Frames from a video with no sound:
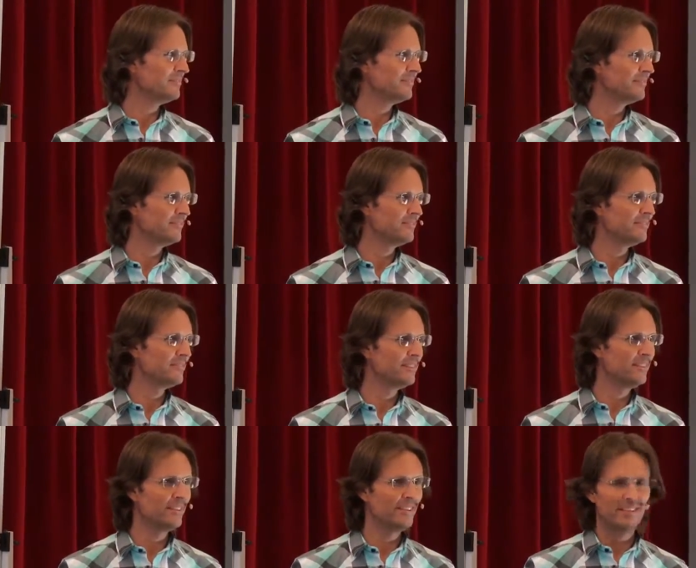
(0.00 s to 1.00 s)

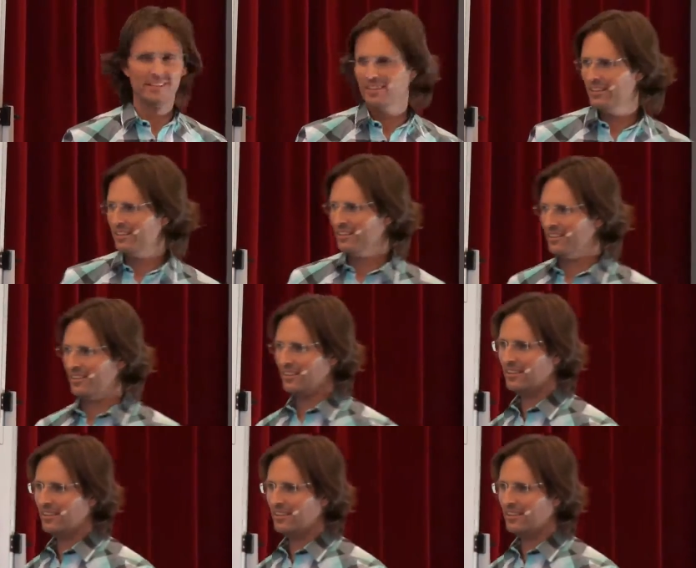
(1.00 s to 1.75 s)
Nobody speaks.